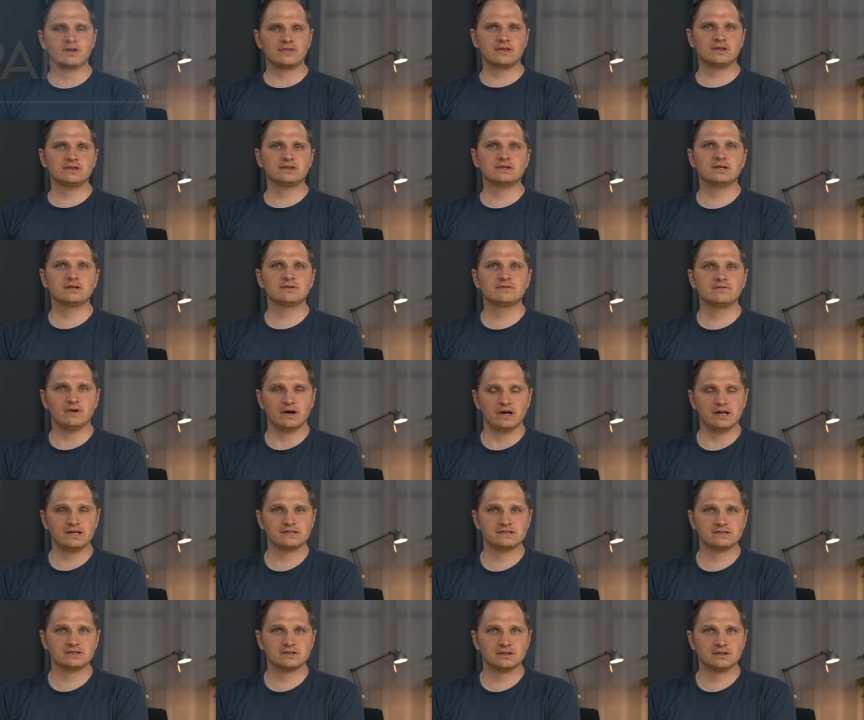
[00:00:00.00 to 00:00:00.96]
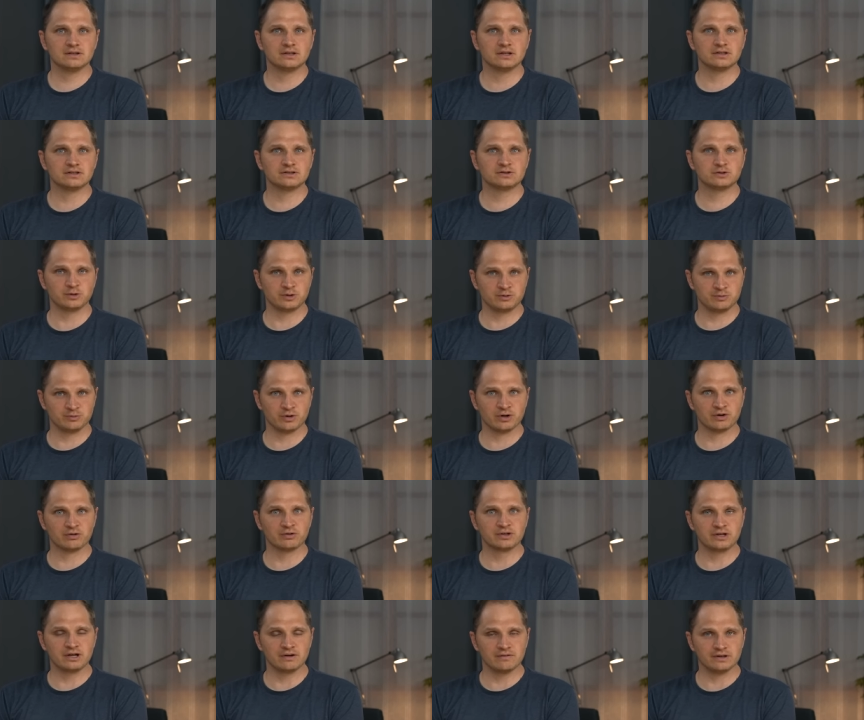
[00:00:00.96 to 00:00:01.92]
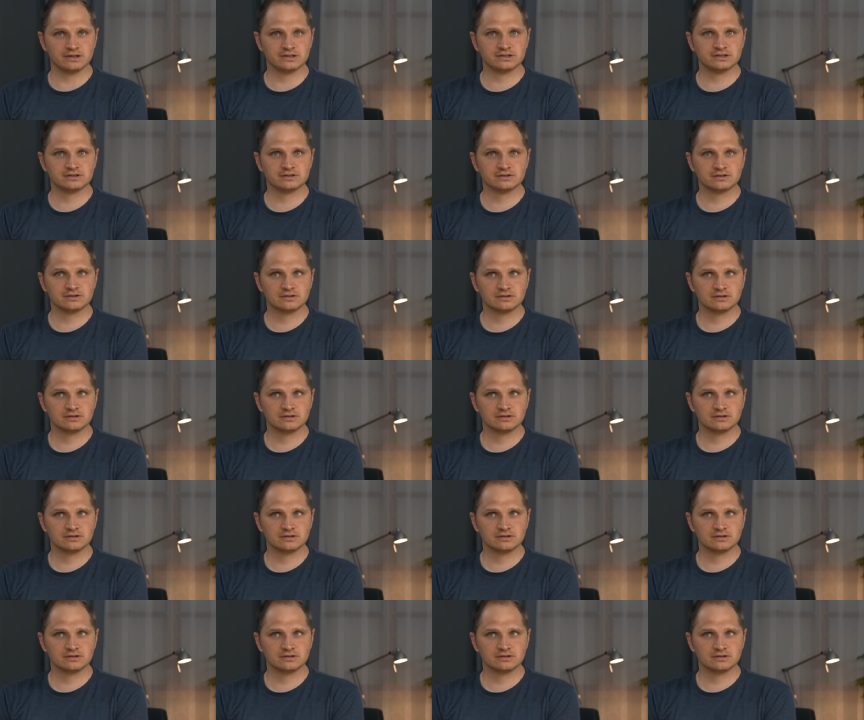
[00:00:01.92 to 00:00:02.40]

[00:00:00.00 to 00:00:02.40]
I think the advice that Swedenborg would give us